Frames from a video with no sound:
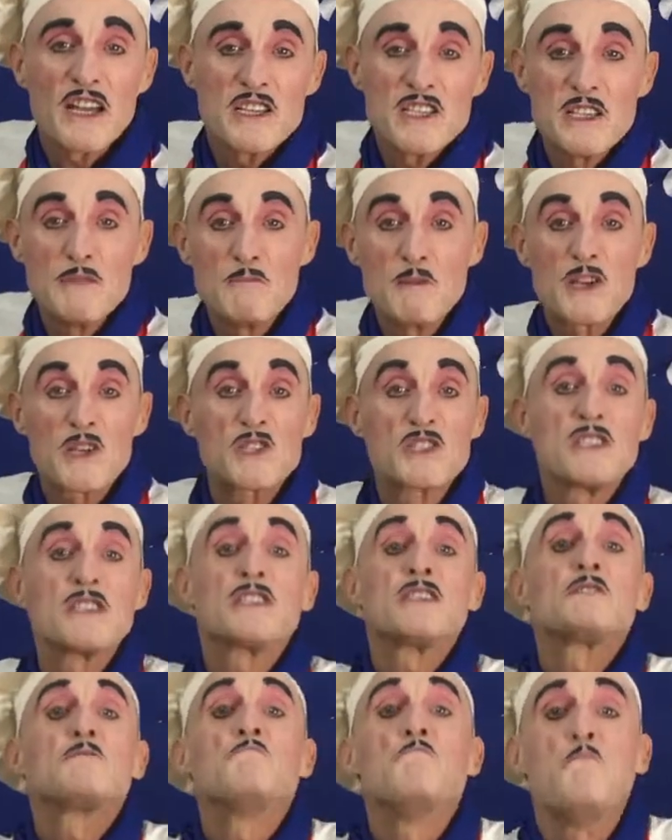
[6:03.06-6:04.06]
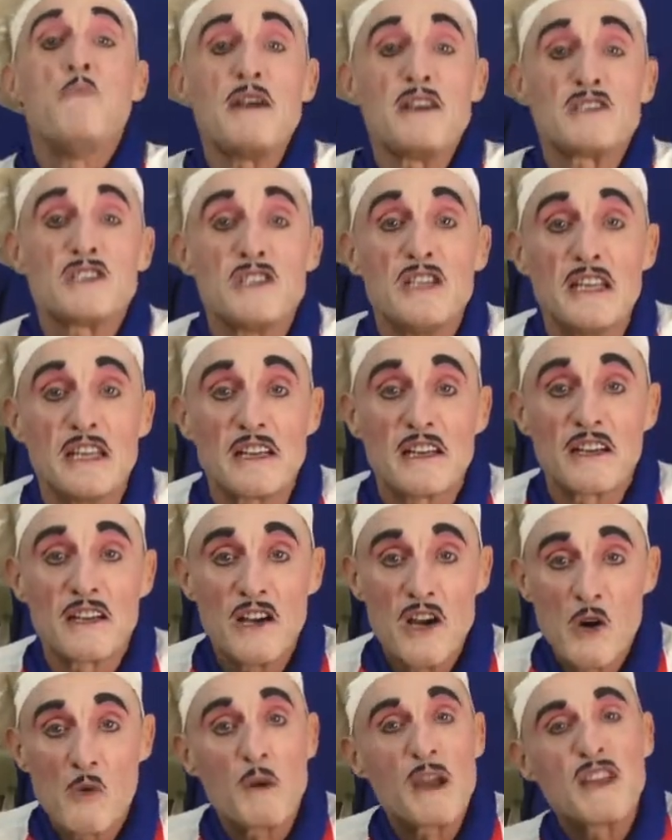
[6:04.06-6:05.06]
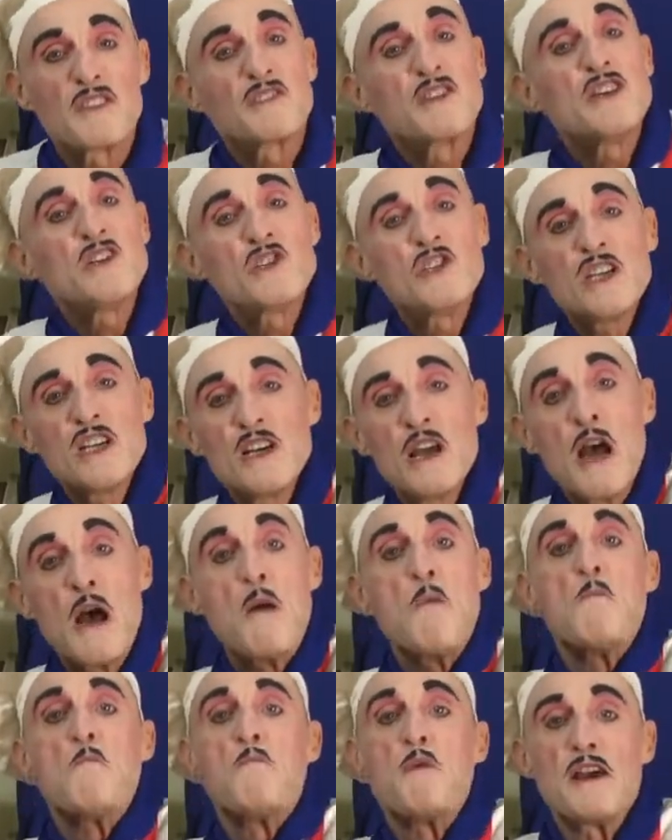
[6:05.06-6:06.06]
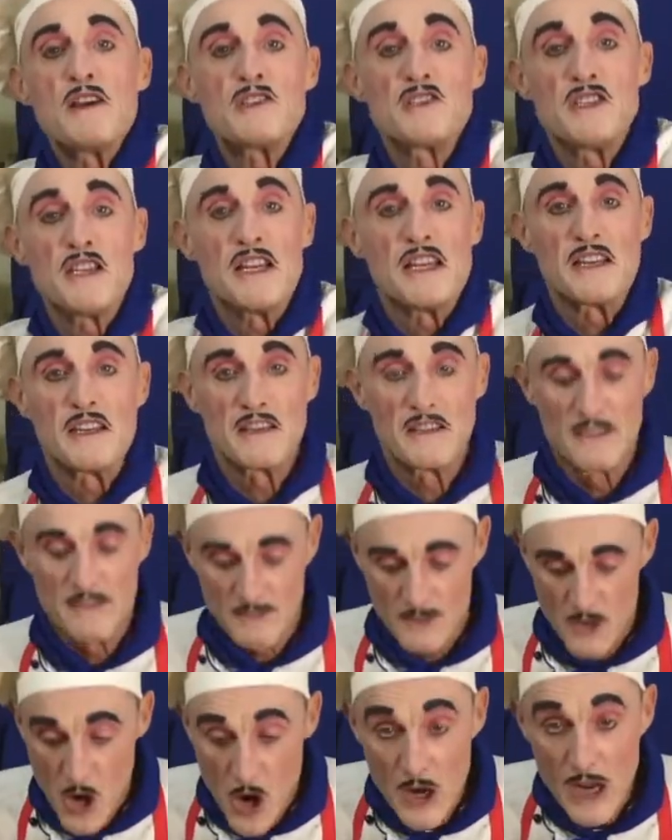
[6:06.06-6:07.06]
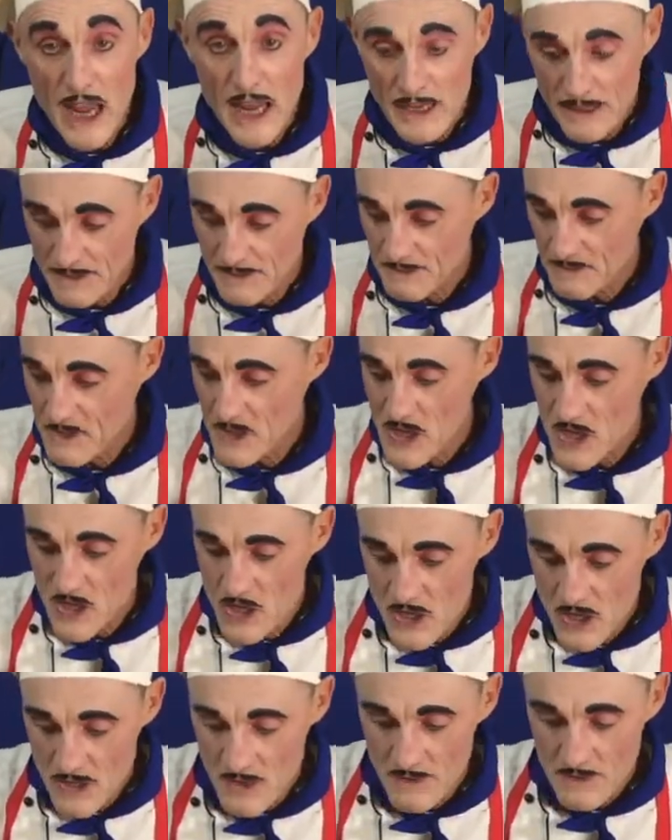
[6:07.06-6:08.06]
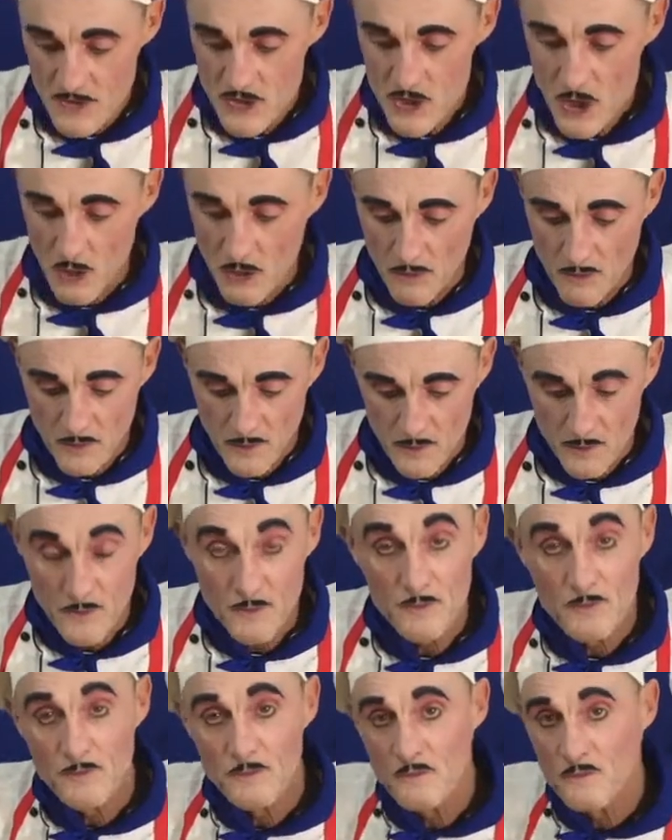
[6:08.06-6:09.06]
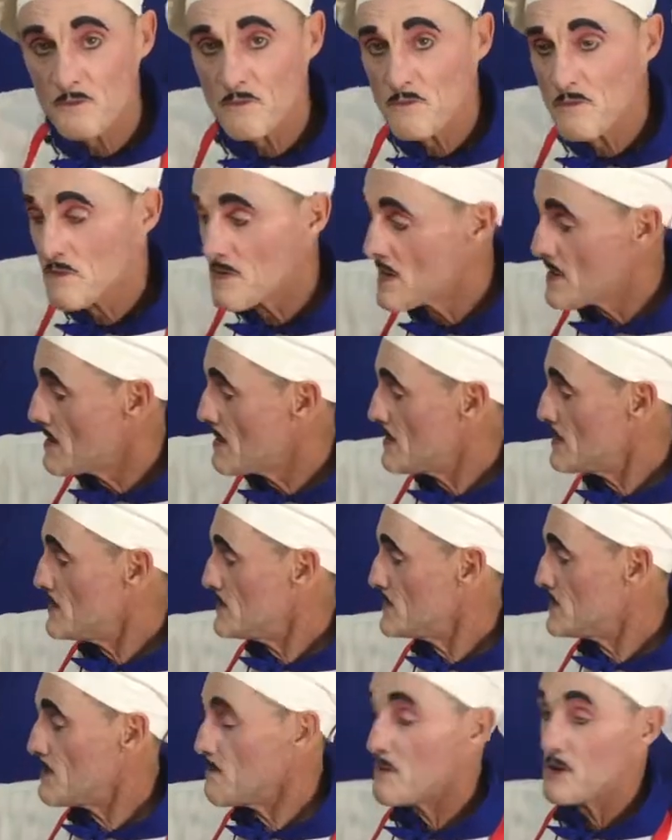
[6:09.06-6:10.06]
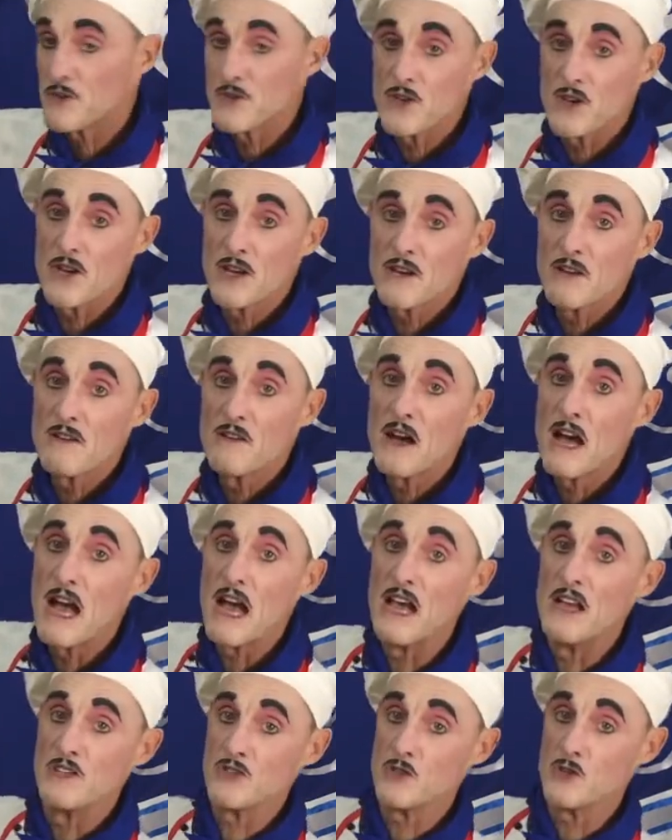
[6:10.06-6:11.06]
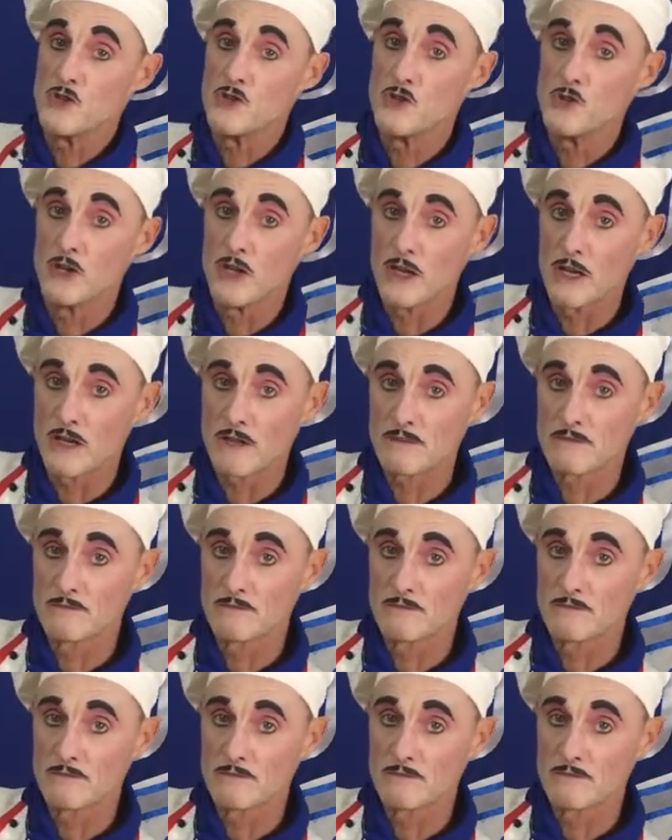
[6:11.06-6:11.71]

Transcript: easy because this is basic. We are teaching basic. Okay? So, the butter and the sugar.